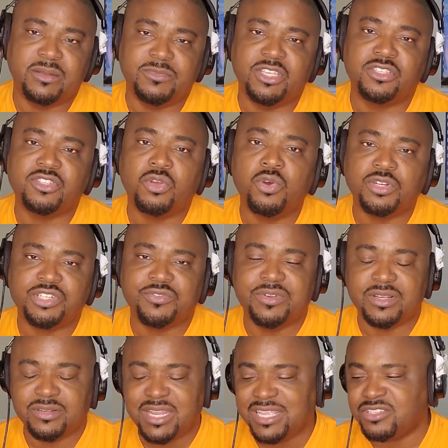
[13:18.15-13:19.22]
You're
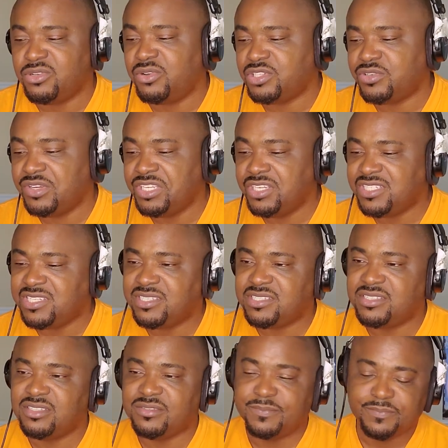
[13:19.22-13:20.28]
torturing, not torturing, you're
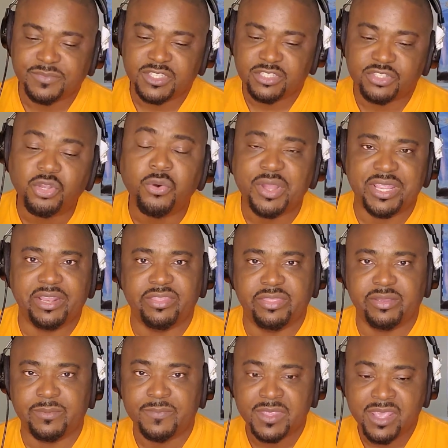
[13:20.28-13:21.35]
just taunting
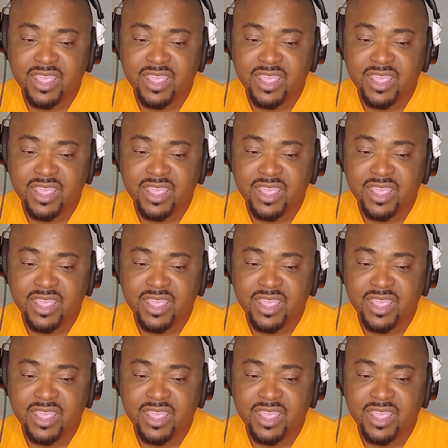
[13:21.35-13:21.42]
them.